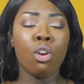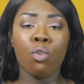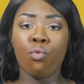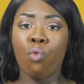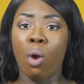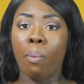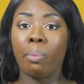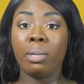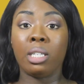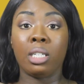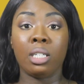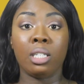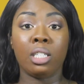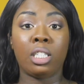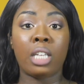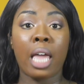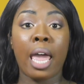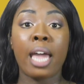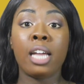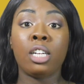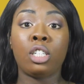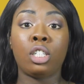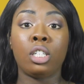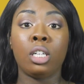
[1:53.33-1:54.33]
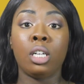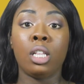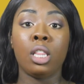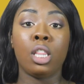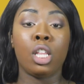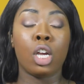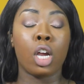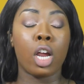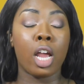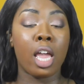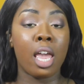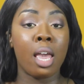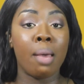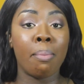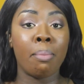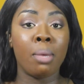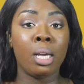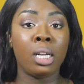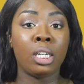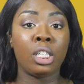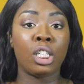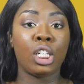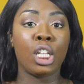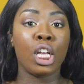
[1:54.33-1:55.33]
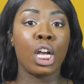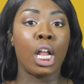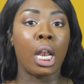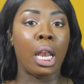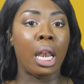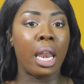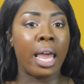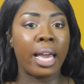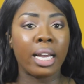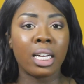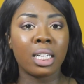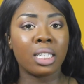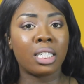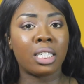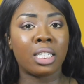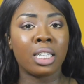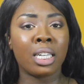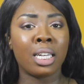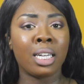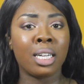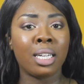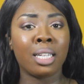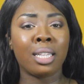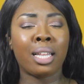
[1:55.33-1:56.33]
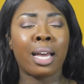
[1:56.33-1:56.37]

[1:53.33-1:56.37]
representation, their image, their legacy?